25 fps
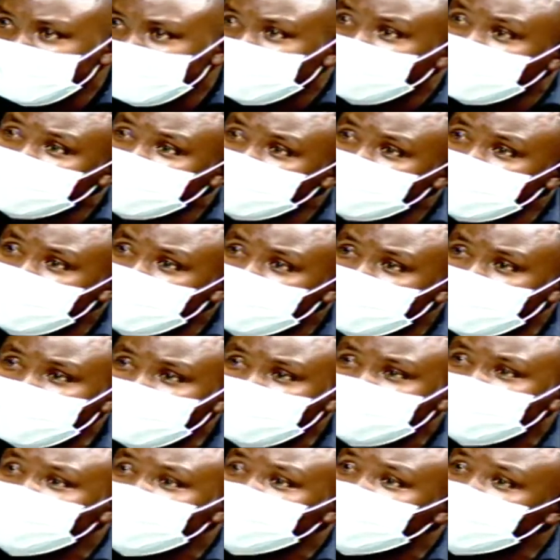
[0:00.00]
But they
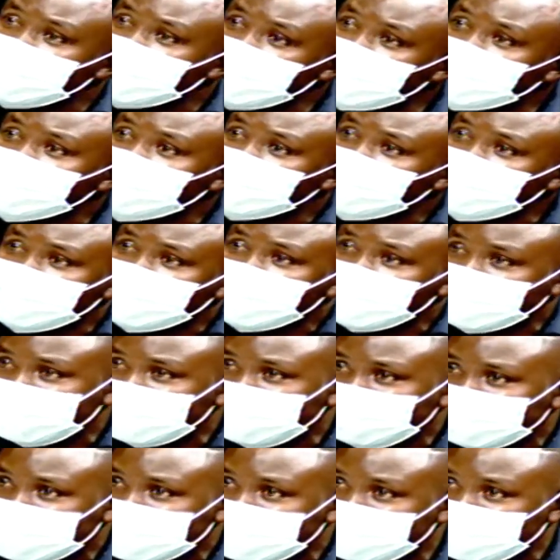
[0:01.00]
want you still to do the
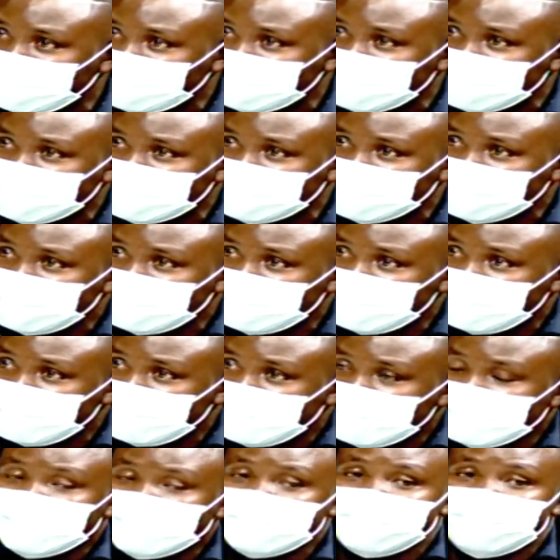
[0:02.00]
same services.
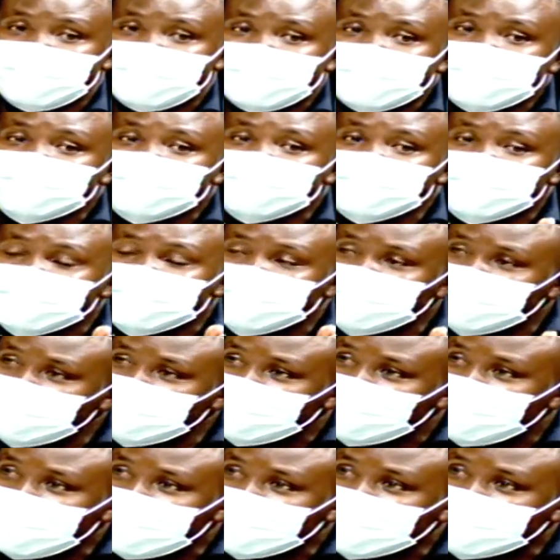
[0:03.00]
They want you to
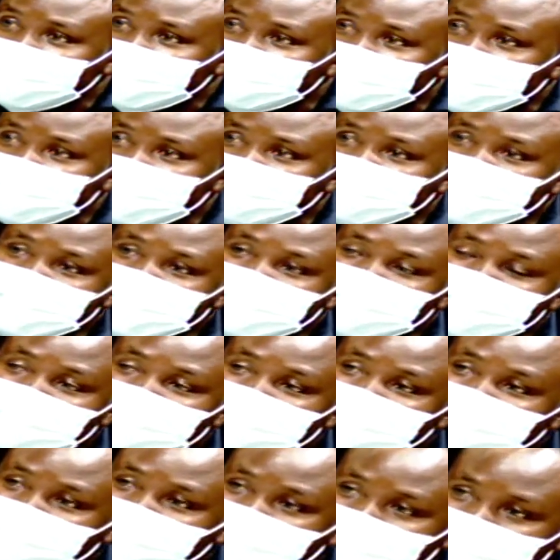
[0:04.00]
do the same services
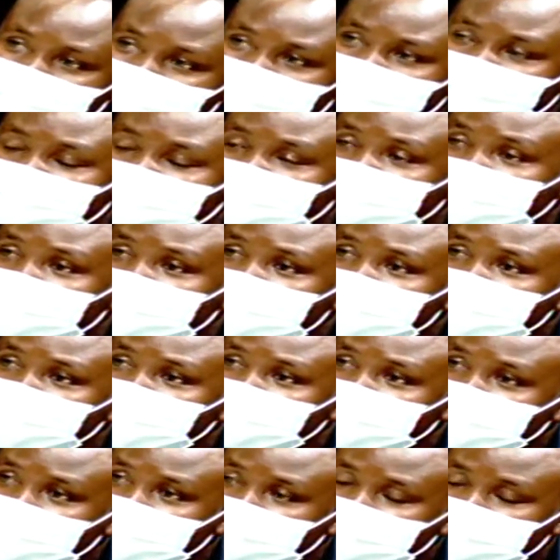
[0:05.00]
with the elite, or
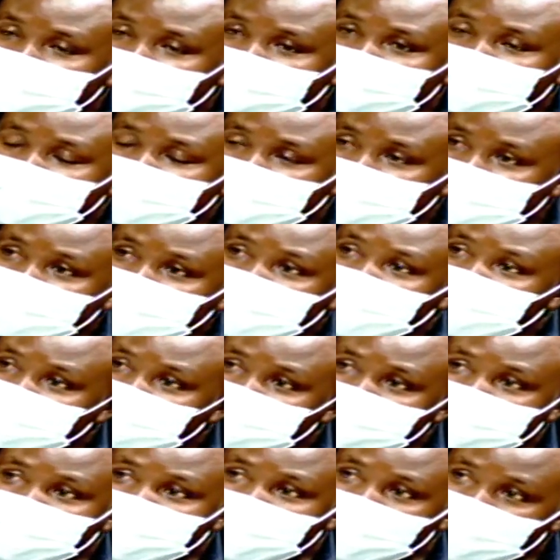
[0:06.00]
rather with the same
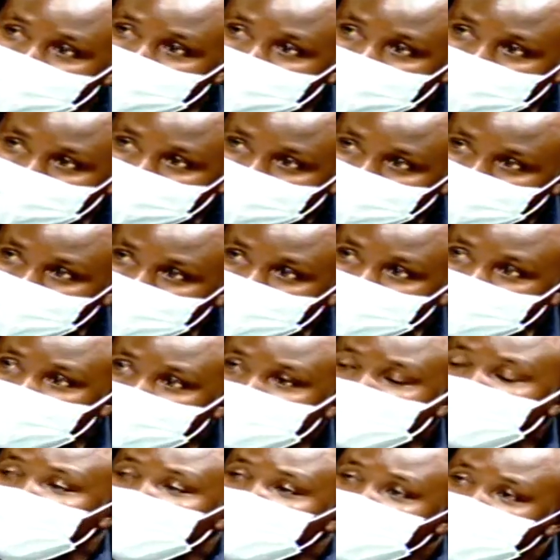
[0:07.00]
people who are a few
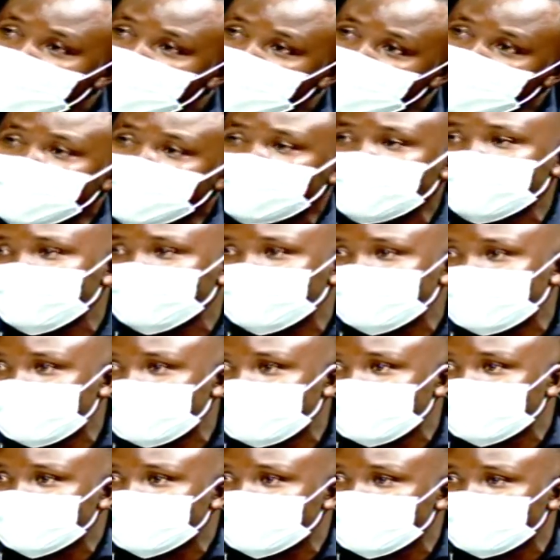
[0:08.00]
who are working with the
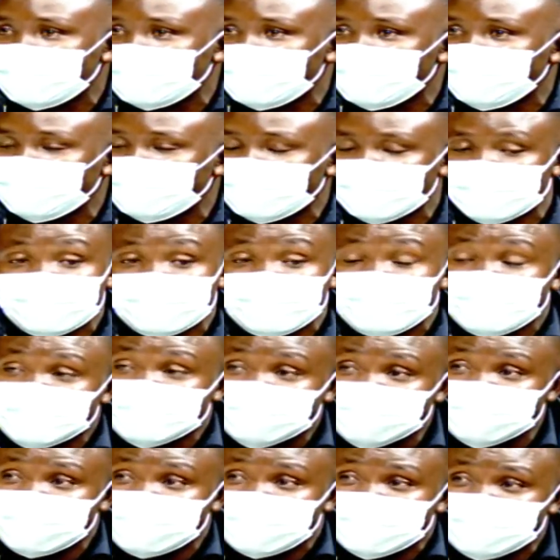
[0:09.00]
national government.
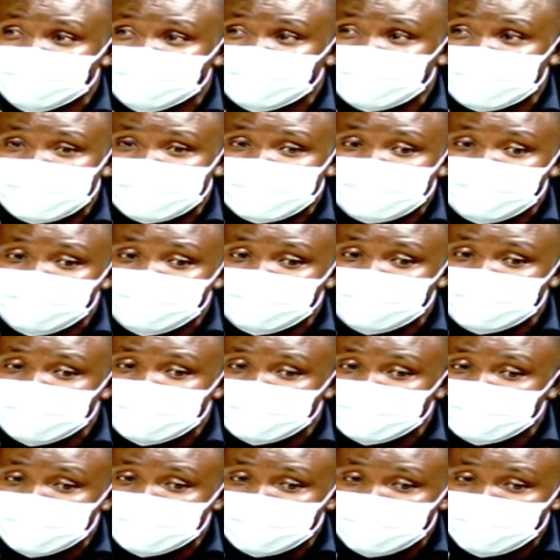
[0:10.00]
So that's where
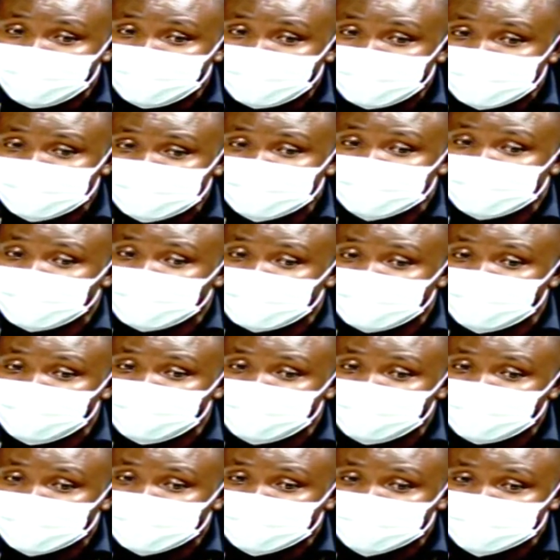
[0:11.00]
we divert, and we
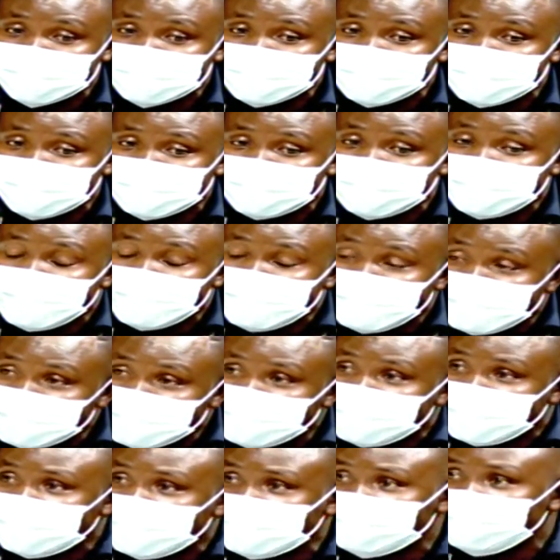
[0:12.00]
want to say that
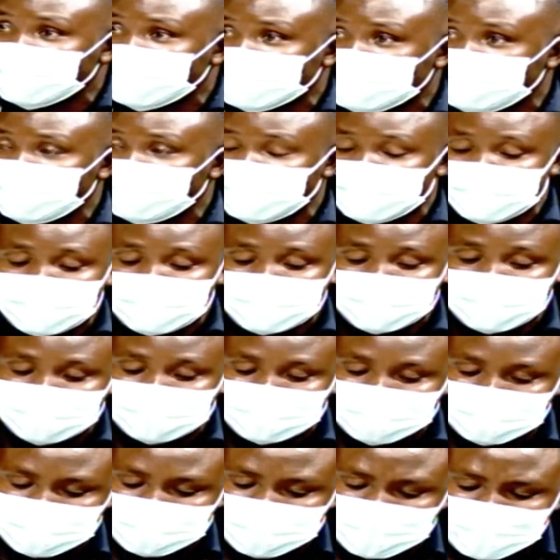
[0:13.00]
that must be done
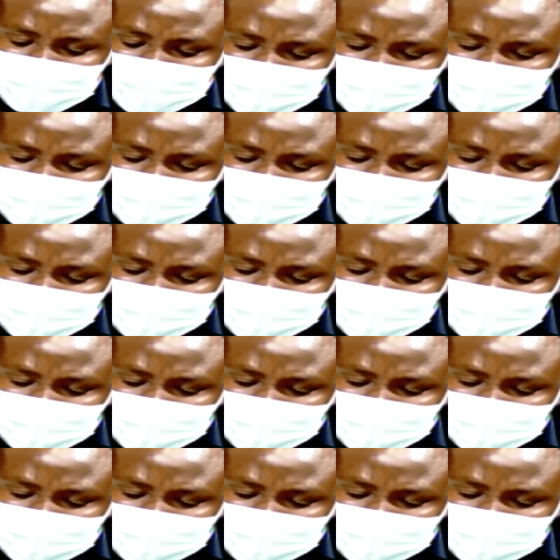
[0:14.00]
rightly.